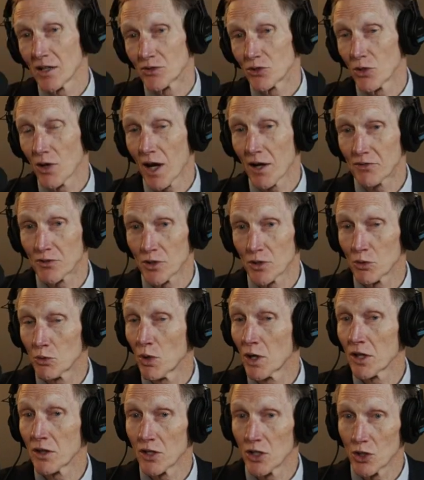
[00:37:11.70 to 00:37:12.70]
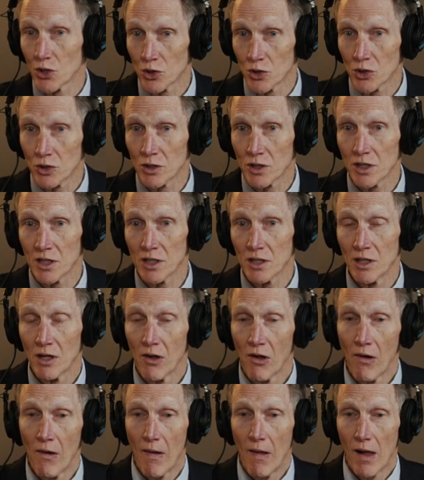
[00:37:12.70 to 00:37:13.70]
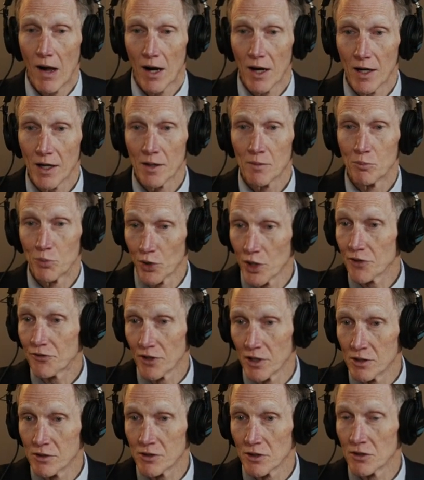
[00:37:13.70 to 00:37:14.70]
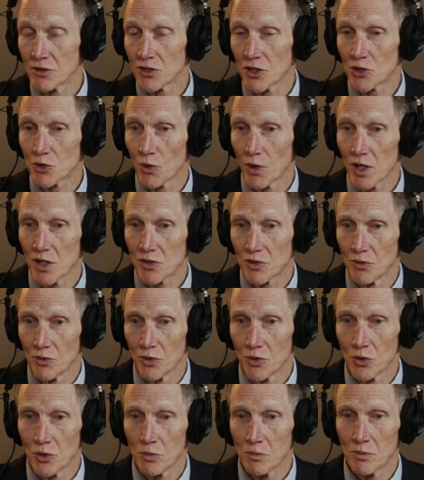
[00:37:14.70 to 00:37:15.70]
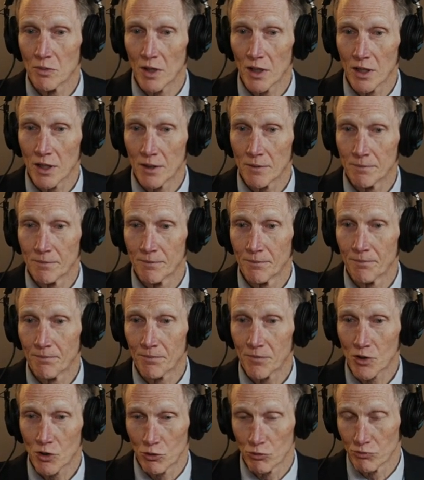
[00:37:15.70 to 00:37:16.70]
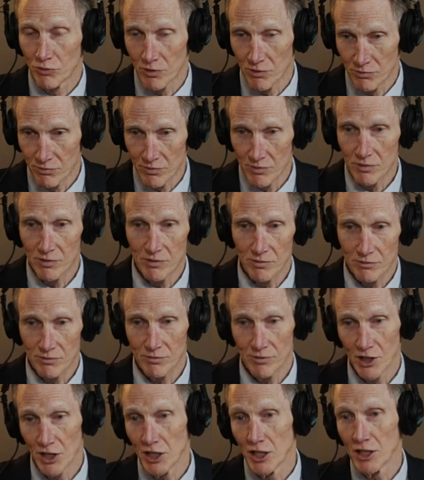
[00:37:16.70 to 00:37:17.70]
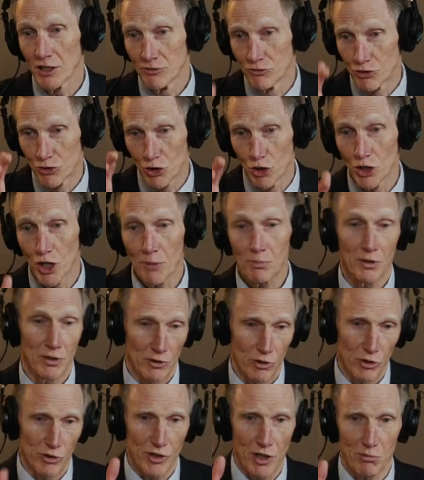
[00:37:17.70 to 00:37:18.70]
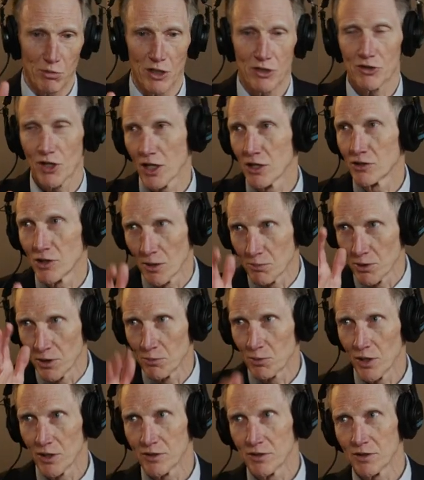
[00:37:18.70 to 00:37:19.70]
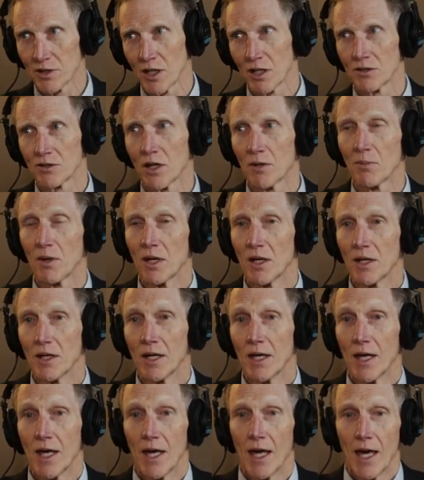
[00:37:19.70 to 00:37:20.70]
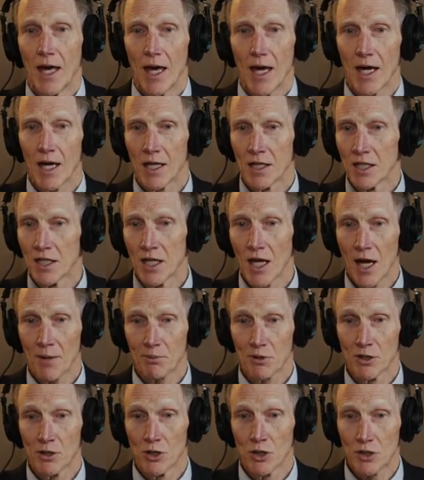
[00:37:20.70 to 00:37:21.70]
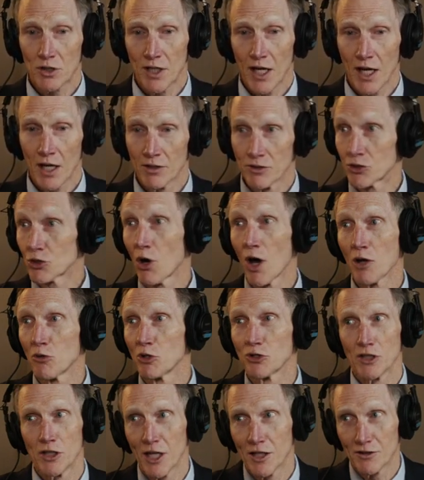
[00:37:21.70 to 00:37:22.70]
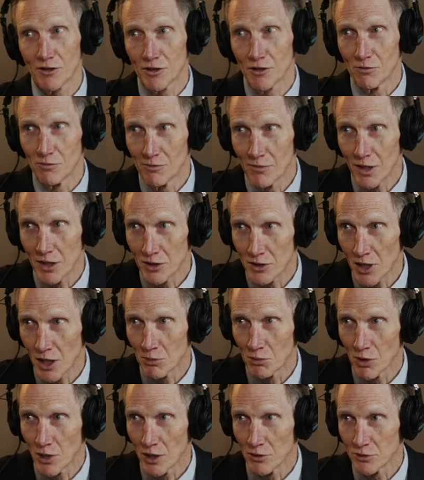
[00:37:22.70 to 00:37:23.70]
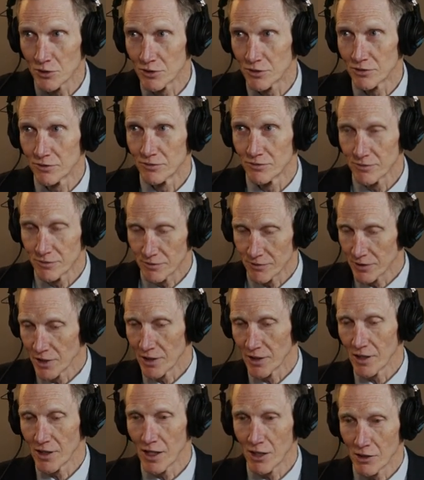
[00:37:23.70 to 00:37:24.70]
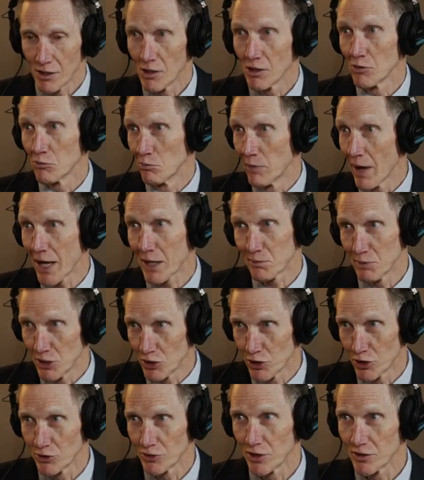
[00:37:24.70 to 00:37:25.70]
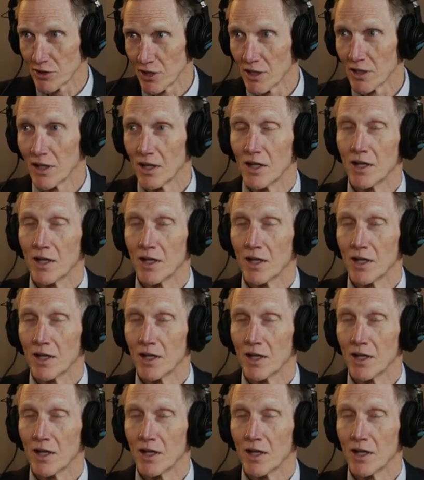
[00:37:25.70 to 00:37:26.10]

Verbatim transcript: so after one of the early uh, briefings in the Situation Room, um, he had stood up, and of course everybody stands up when the president stands up. And he happened to look down. So I wasn't at the main table. I was... Uh, a backbencher, as they say,